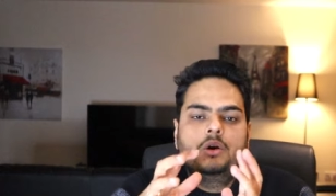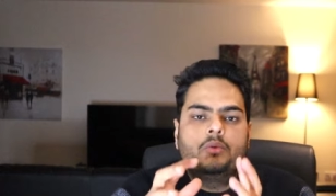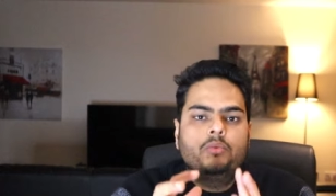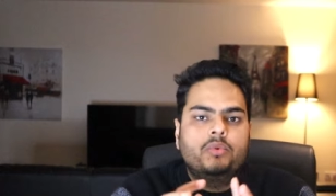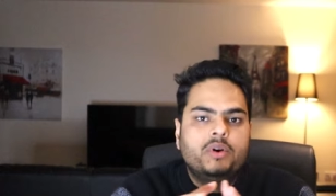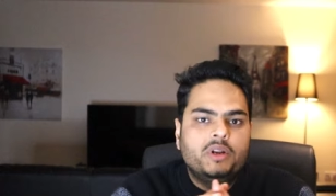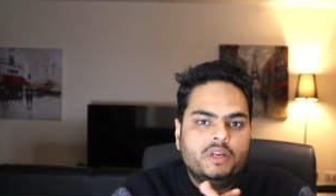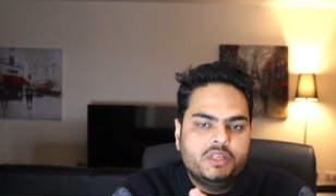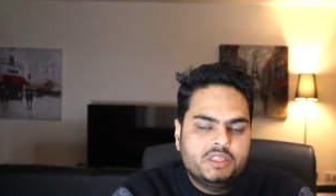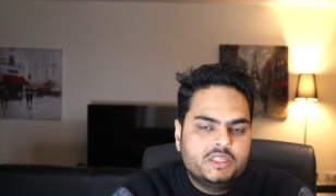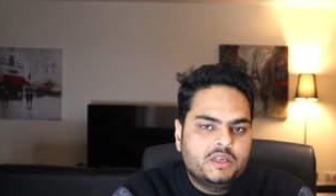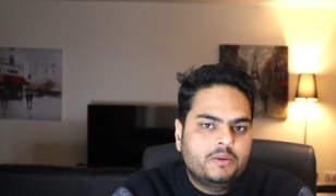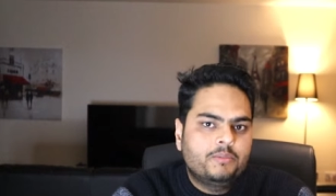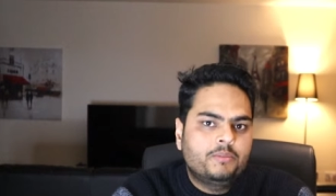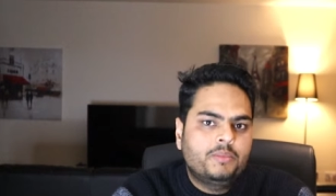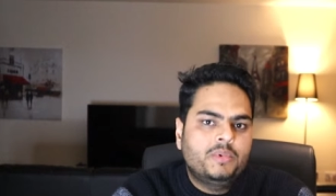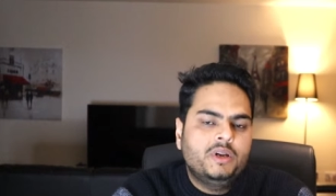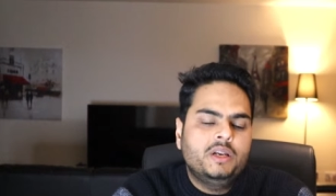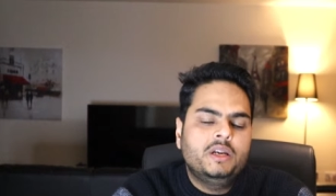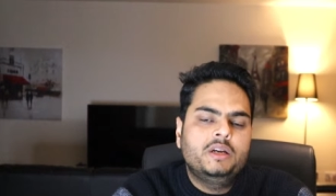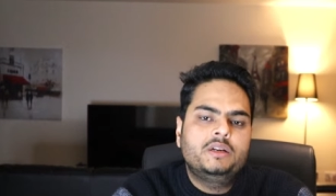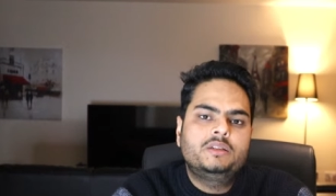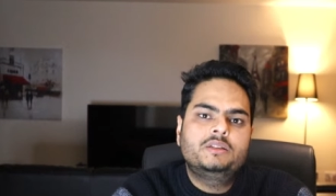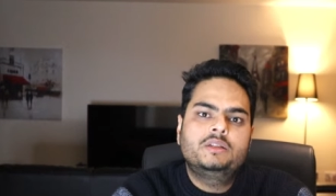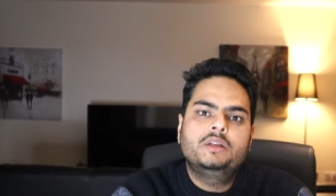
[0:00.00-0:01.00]
For
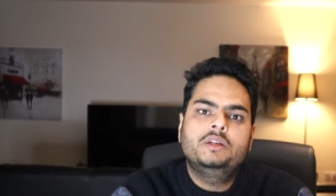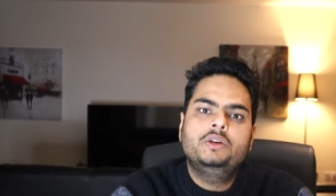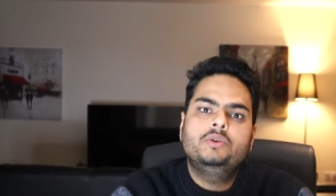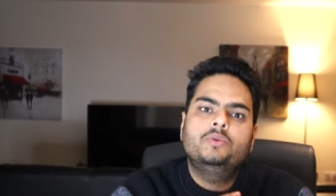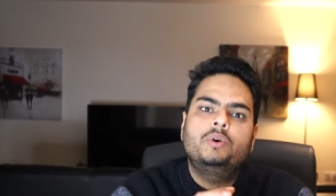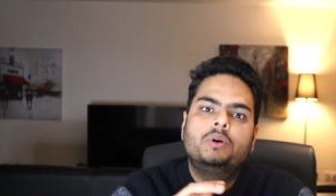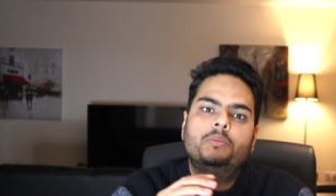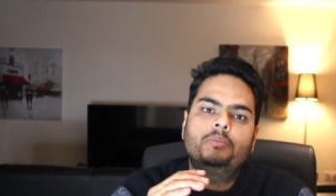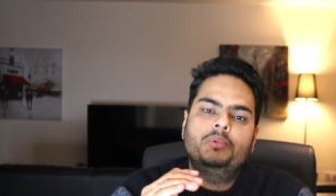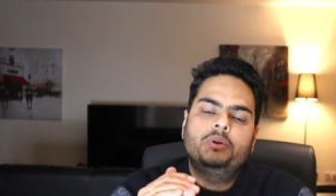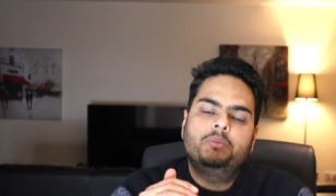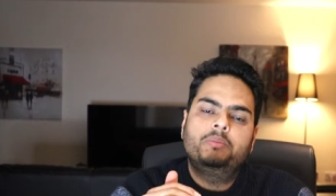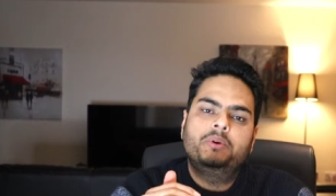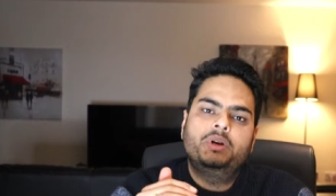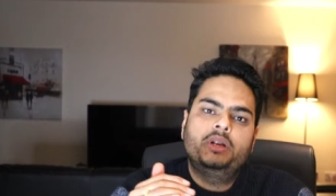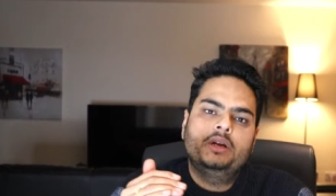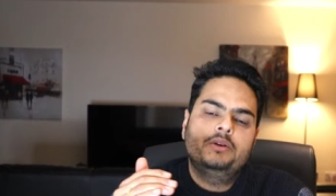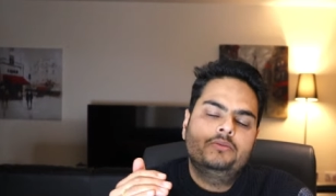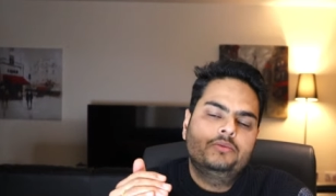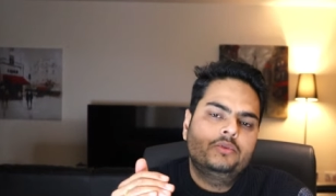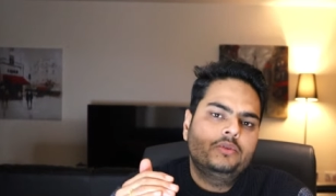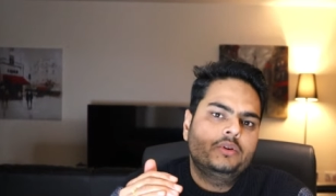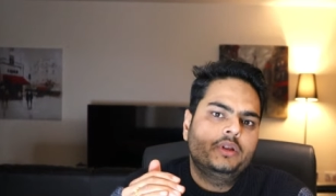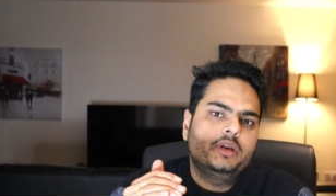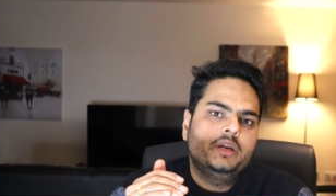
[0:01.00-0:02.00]
example, let's say you are
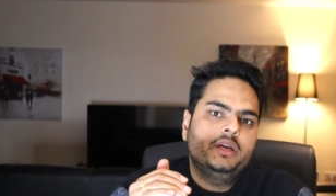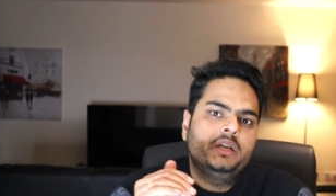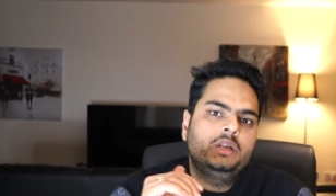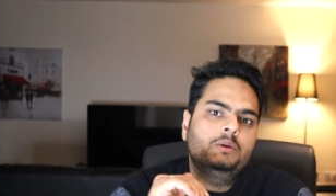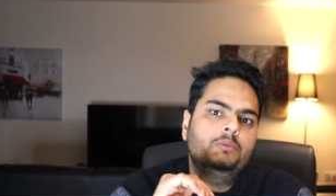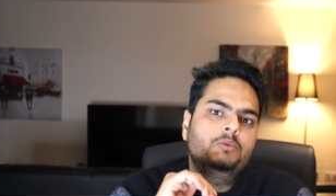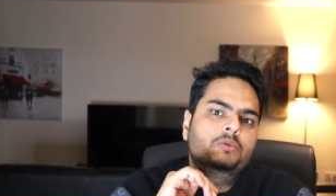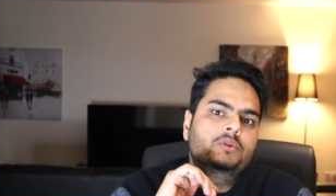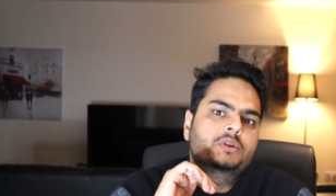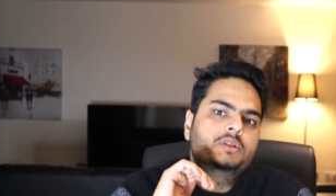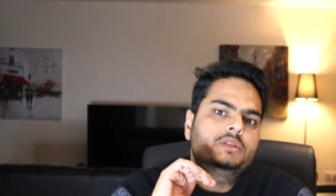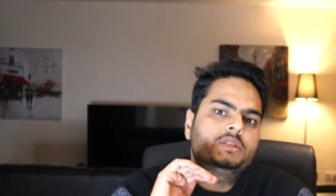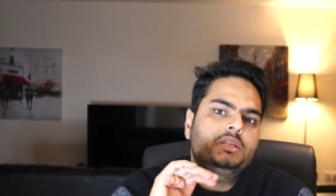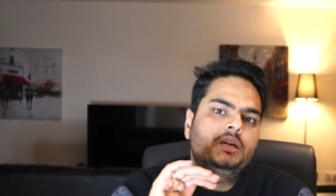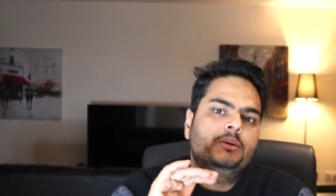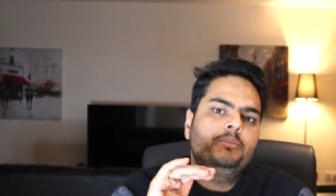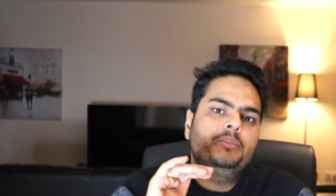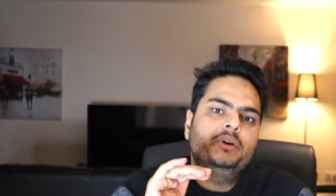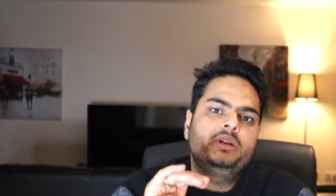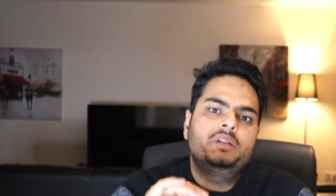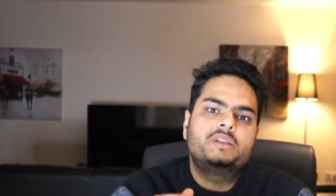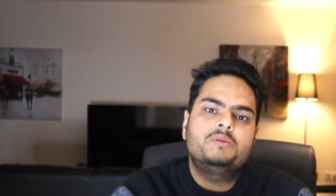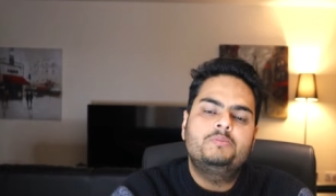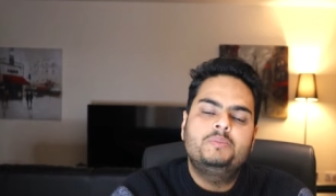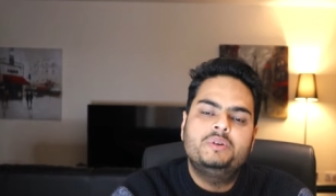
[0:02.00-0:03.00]
preparing for AWS
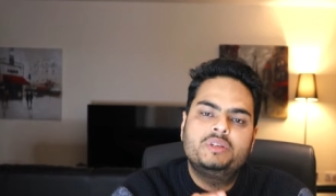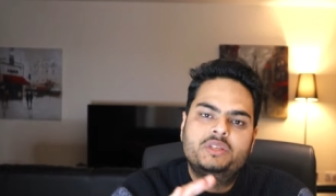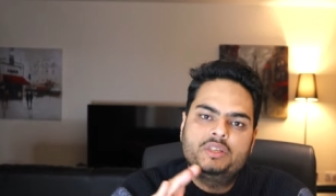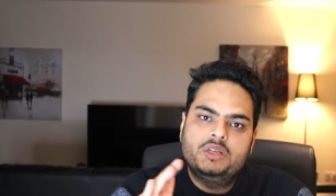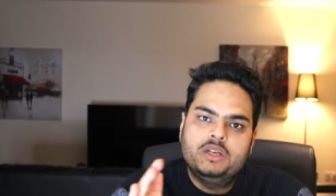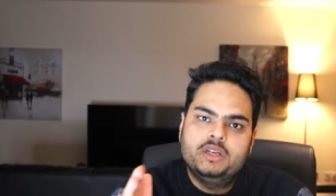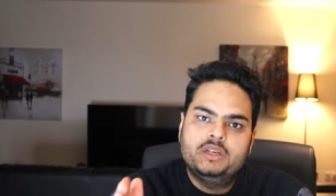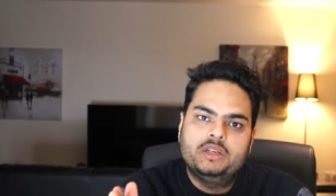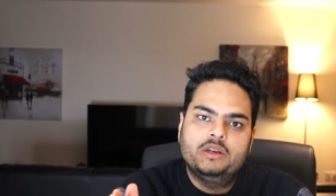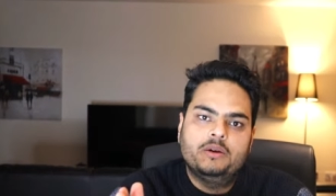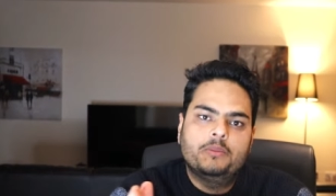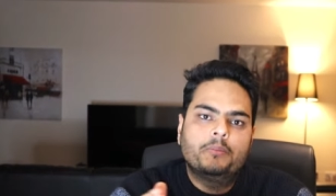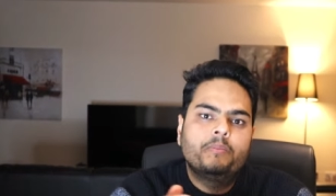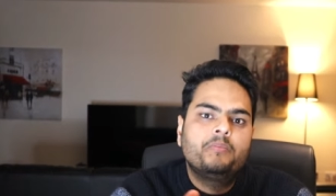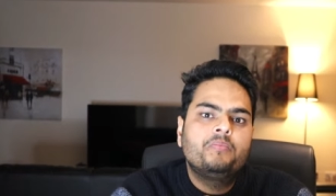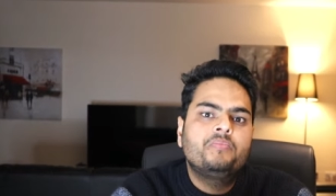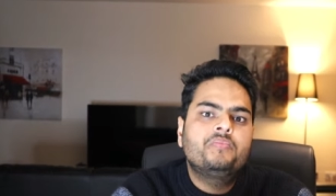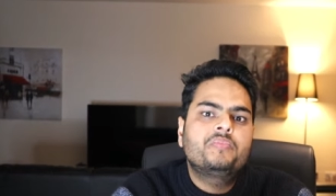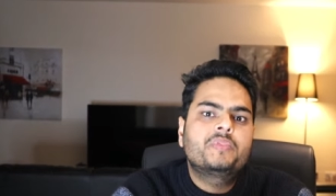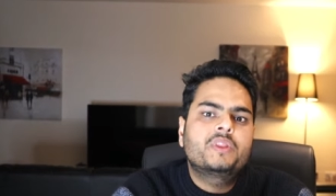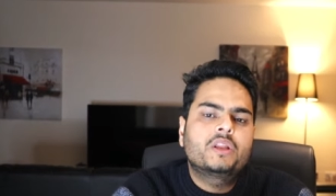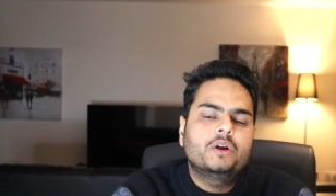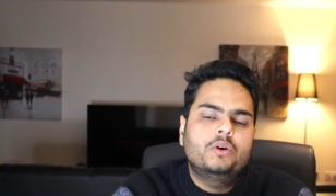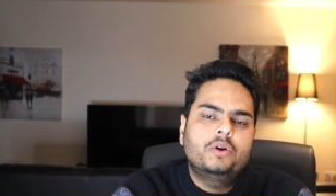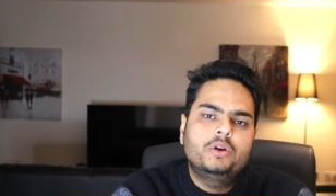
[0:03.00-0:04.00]
ML specialty
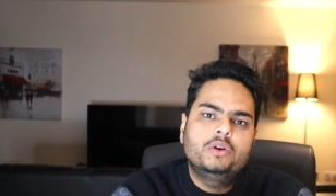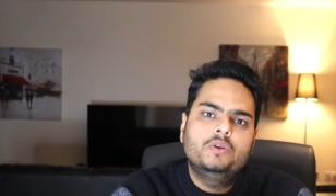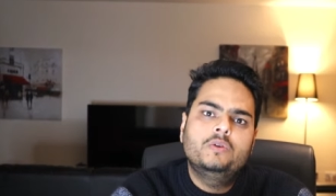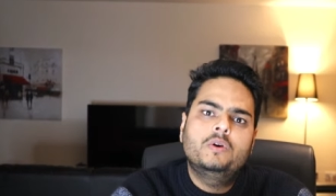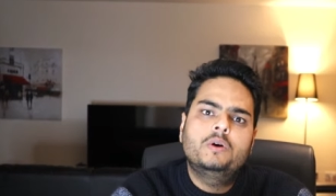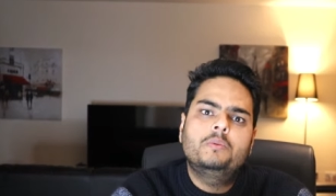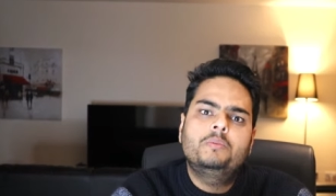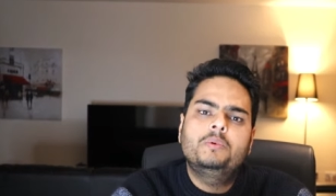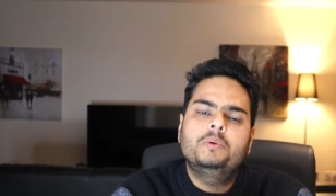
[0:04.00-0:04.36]
or you are